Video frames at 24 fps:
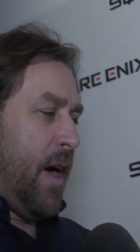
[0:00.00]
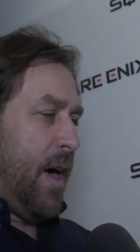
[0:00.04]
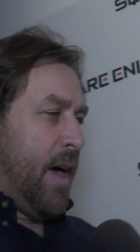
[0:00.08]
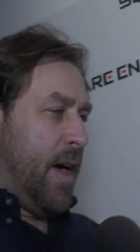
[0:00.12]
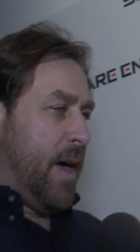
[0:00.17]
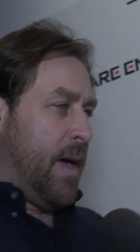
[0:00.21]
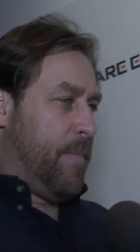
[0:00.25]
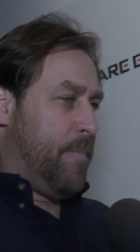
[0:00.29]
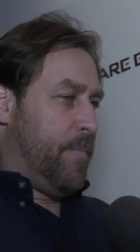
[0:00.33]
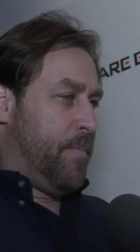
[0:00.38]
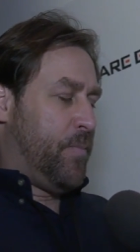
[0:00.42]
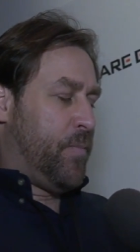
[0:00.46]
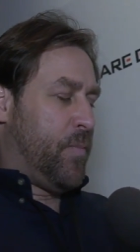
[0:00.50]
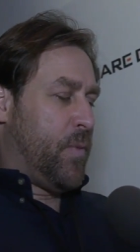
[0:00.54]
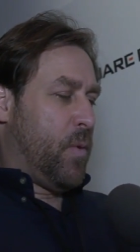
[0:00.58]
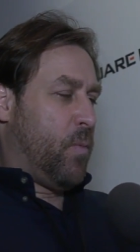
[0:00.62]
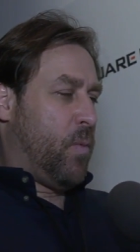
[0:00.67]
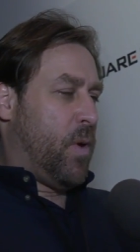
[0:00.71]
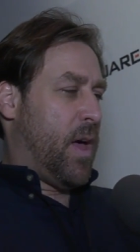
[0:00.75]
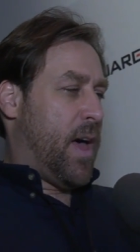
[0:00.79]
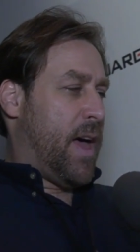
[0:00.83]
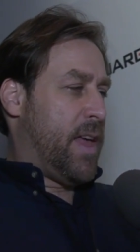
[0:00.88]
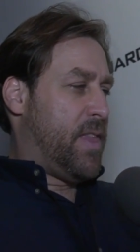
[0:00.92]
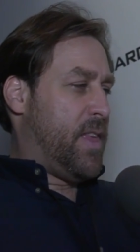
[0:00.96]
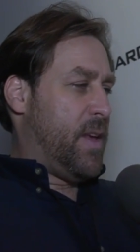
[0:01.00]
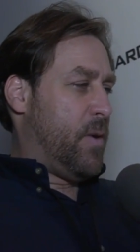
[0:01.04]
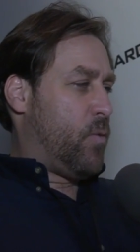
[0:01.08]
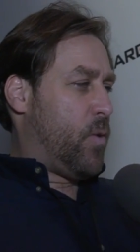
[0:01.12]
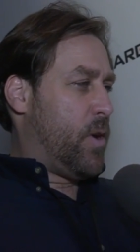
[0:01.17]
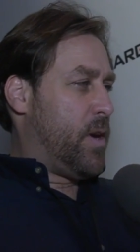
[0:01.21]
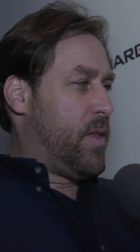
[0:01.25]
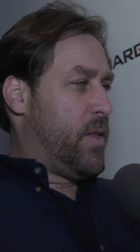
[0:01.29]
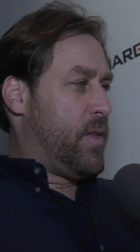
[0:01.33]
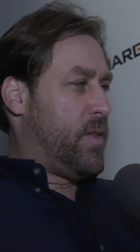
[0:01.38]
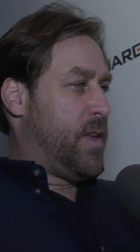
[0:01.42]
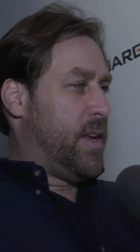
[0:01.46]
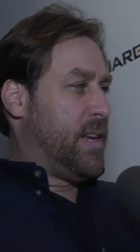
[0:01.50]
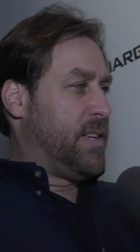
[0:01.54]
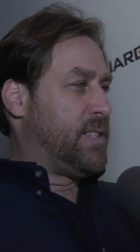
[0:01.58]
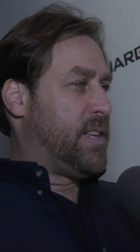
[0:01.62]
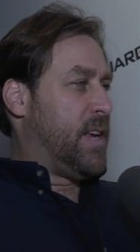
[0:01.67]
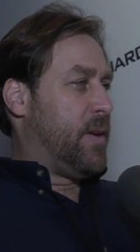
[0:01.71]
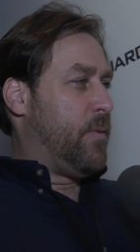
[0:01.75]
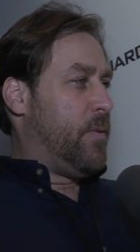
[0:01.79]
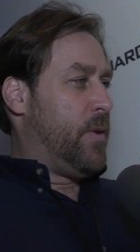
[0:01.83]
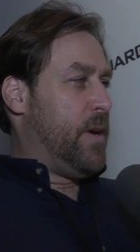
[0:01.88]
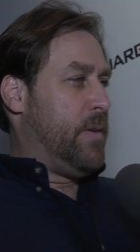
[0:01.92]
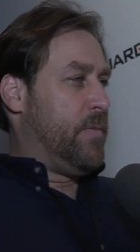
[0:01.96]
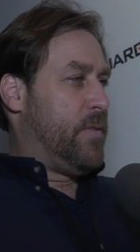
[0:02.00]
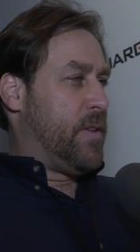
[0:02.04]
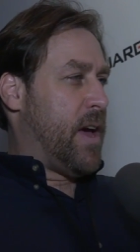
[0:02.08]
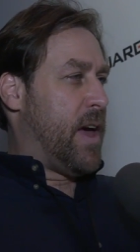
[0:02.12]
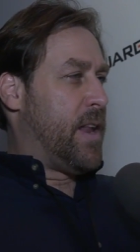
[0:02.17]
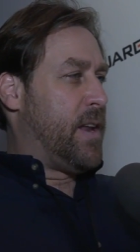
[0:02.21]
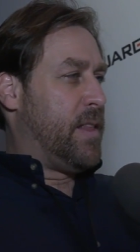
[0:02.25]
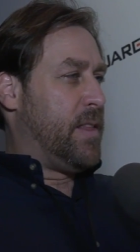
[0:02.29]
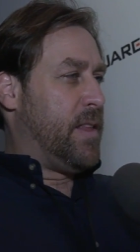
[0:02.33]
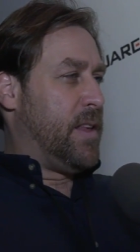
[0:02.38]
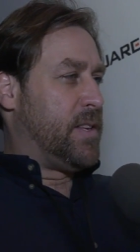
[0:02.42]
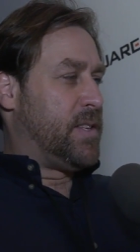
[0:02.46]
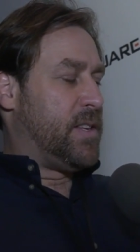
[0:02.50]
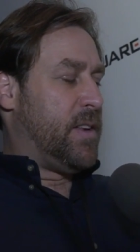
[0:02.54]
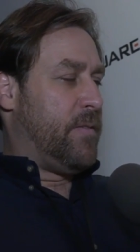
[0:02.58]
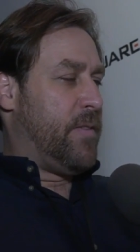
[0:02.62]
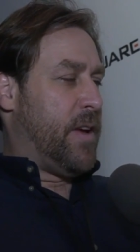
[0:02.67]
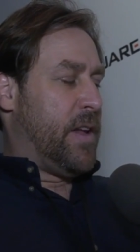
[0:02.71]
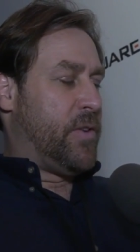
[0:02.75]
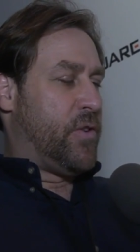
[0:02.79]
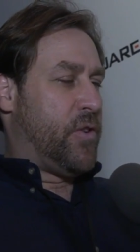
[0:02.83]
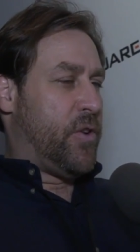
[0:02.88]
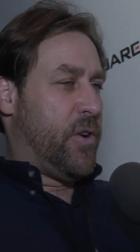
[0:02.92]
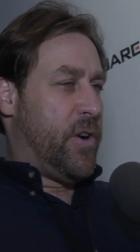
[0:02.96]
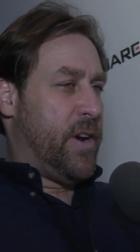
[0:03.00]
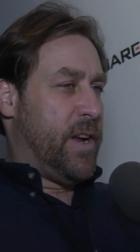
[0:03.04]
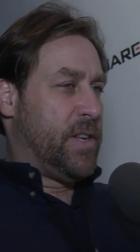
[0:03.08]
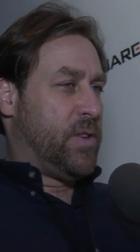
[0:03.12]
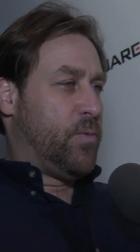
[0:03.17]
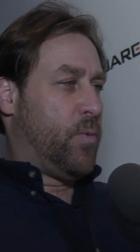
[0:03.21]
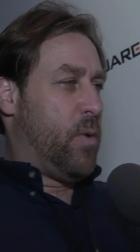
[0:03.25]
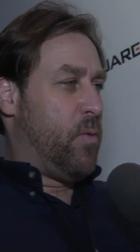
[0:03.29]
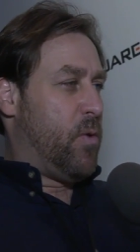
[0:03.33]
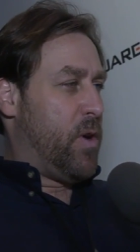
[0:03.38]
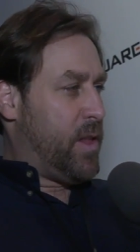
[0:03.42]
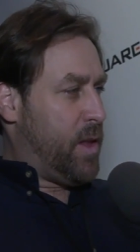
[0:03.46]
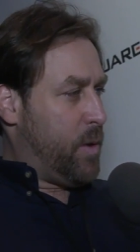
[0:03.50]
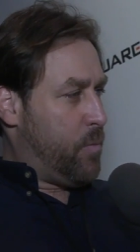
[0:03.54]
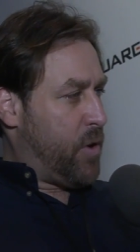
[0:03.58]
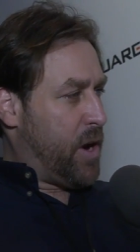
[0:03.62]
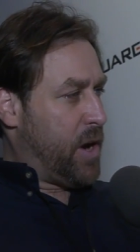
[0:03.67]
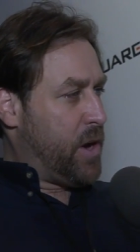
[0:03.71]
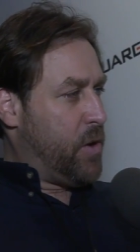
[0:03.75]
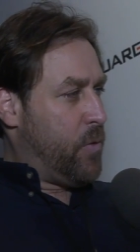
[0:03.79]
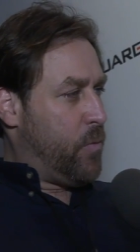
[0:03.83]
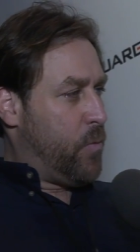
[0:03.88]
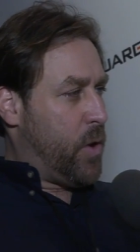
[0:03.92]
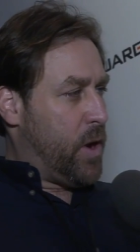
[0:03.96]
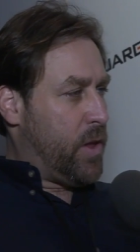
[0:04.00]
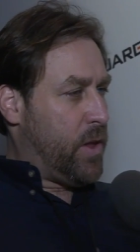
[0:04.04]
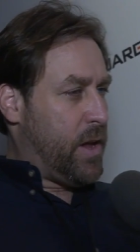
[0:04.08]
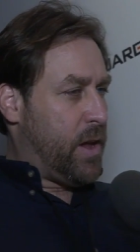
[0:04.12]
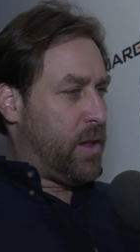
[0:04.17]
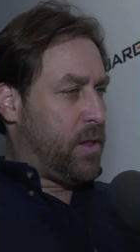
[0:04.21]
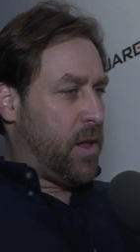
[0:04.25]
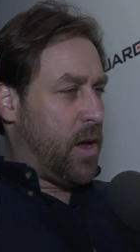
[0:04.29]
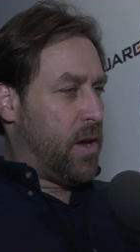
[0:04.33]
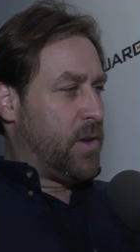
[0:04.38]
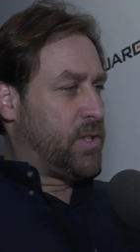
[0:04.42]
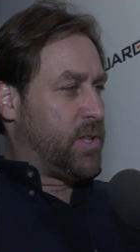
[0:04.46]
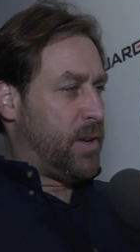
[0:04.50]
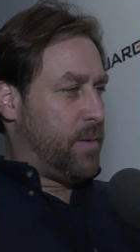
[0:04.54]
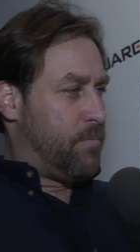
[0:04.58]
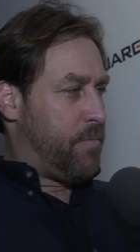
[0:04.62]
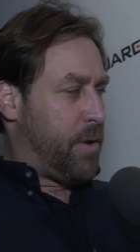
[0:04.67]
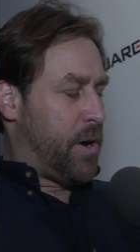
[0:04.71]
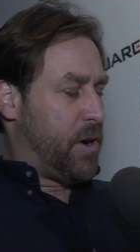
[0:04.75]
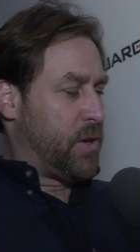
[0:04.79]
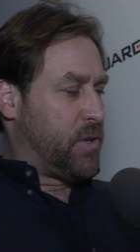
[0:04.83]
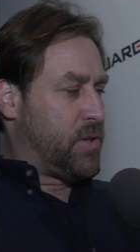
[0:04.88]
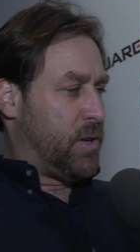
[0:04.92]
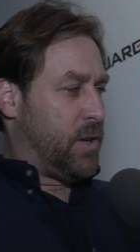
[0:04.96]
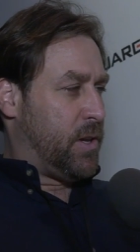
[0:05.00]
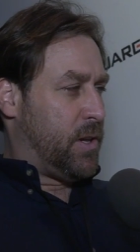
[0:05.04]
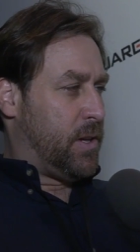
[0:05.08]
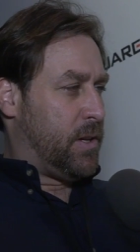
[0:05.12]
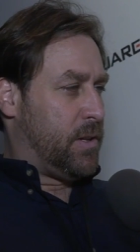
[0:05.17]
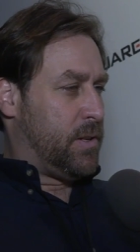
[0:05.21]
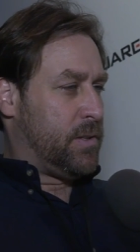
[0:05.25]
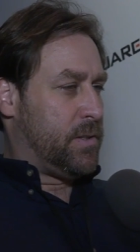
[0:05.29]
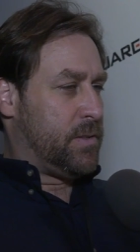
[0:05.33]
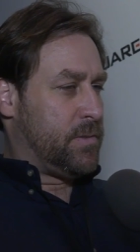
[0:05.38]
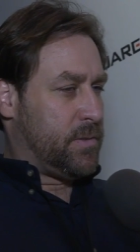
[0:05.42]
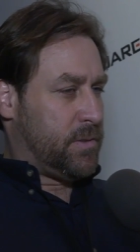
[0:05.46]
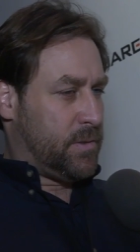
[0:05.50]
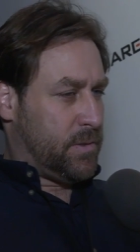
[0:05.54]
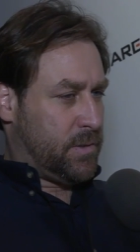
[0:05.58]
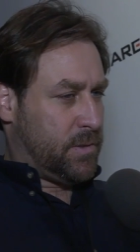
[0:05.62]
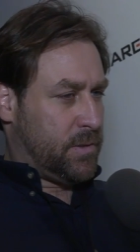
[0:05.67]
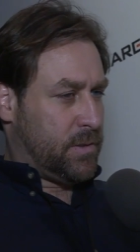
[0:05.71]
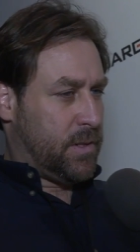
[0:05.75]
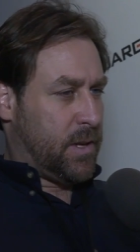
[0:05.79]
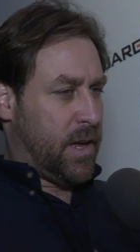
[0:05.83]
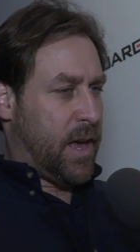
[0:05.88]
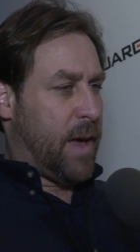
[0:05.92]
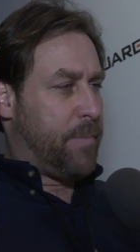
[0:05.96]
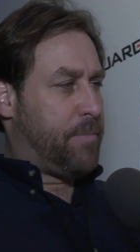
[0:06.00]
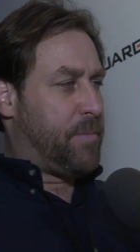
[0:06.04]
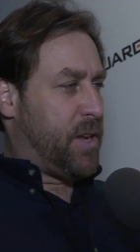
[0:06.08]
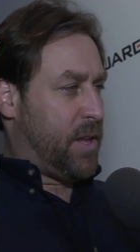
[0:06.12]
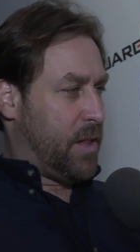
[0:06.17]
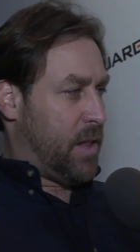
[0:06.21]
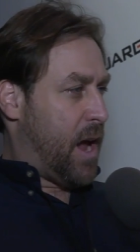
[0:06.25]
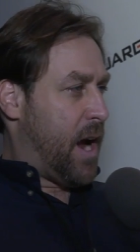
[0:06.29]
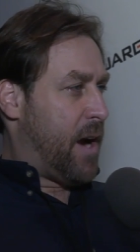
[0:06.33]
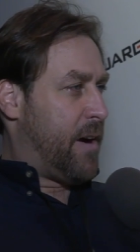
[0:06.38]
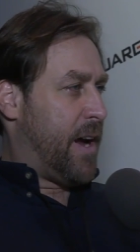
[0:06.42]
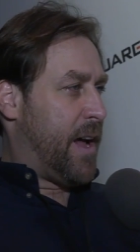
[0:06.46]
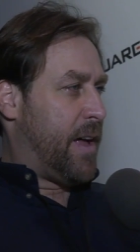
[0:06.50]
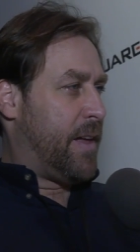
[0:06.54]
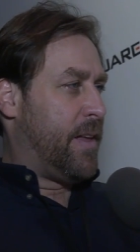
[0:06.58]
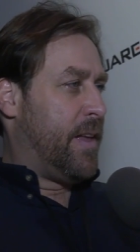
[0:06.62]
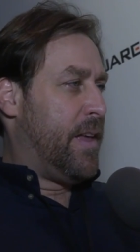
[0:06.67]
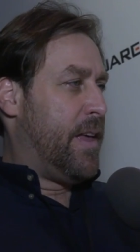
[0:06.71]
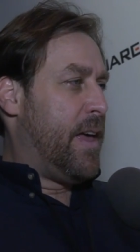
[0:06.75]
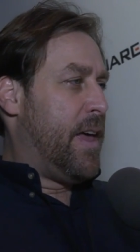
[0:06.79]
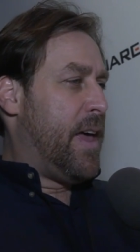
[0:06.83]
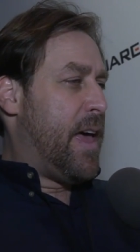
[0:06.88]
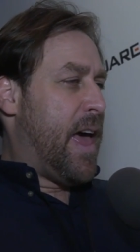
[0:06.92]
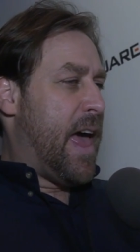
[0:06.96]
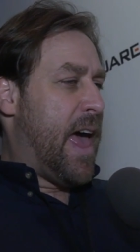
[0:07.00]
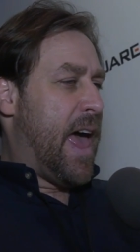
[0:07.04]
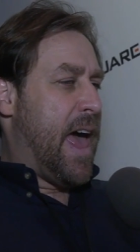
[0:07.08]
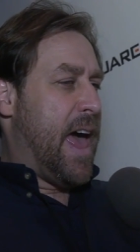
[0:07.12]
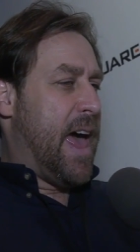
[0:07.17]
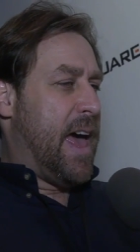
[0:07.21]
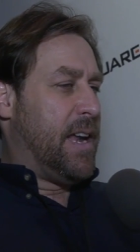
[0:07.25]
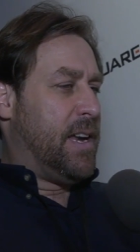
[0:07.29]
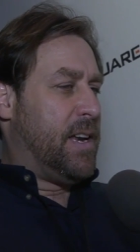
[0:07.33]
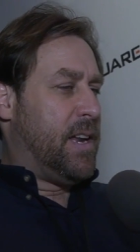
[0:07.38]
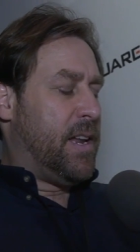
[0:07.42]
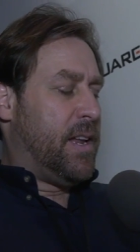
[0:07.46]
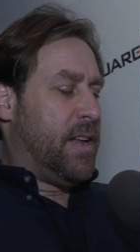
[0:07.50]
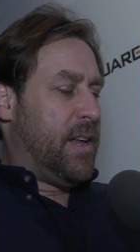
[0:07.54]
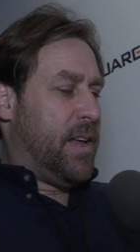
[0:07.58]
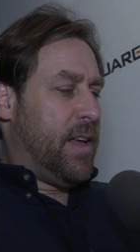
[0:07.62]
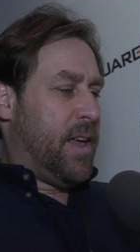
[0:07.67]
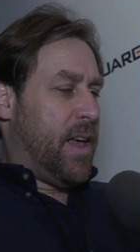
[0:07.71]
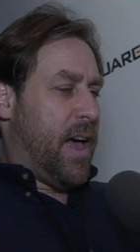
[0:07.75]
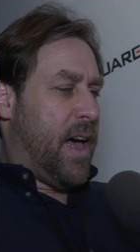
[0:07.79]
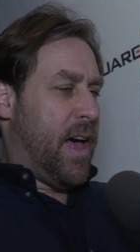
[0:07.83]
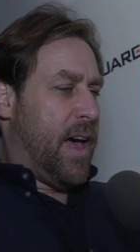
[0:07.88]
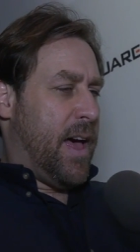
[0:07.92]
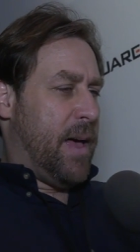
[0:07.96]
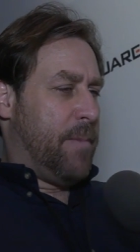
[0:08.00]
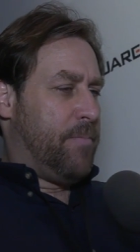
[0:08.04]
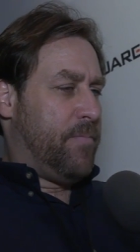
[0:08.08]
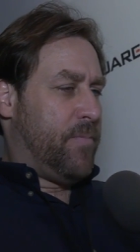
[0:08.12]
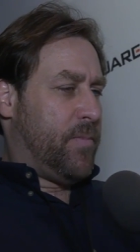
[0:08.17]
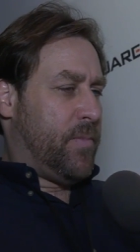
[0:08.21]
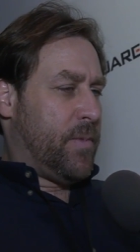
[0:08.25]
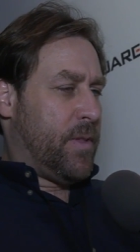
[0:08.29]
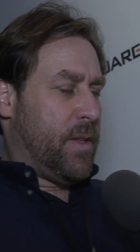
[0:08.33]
Um, well, I think one of the things that we've done in this adventure is we really bring you really close and personal up to Lara, and um,